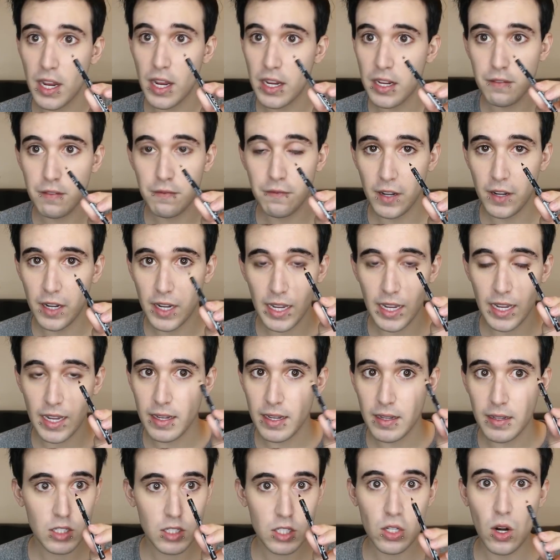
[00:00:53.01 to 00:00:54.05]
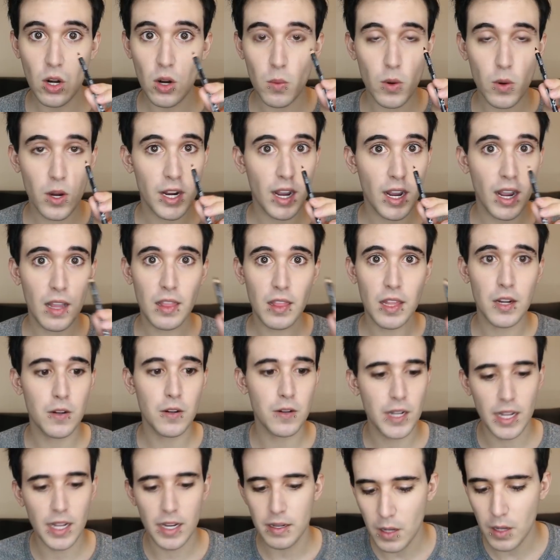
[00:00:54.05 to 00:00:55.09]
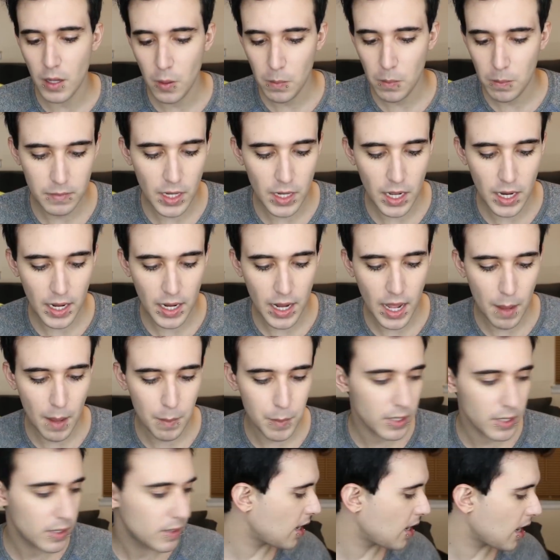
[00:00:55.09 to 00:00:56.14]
I could fucking start wearing eyeliner again. Nope, not gonna happen.